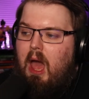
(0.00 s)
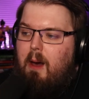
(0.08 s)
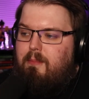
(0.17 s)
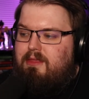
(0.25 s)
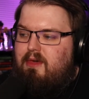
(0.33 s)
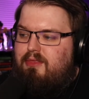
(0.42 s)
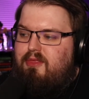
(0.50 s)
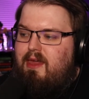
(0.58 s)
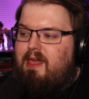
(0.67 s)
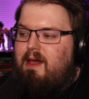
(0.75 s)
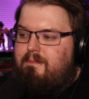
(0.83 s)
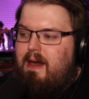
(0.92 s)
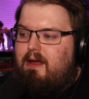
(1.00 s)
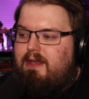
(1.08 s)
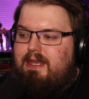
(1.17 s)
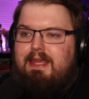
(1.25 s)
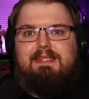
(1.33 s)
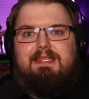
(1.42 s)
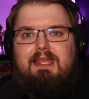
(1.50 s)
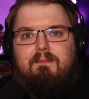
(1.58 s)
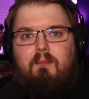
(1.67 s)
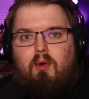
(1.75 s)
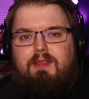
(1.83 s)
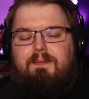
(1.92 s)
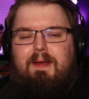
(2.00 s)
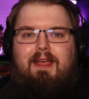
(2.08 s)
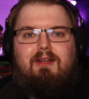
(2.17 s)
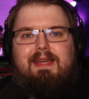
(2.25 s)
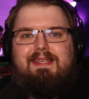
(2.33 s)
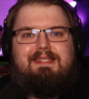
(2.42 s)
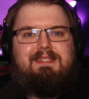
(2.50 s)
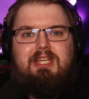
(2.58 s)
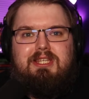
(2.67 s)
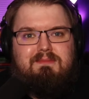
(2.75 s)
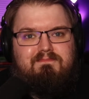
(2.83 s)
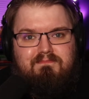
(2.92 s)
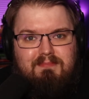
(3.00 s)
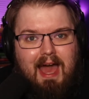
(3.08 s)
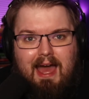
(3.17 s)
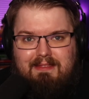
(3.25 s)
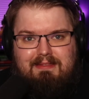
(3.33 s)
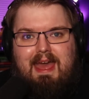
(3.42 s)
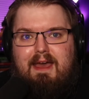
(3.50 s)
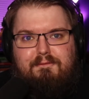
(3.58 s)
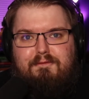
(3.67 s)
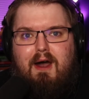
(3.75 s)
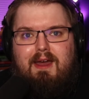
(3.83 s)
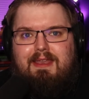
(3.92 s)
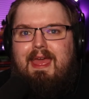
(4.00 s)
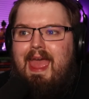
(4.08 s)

but the thing about it is multiplayer is just not that fun.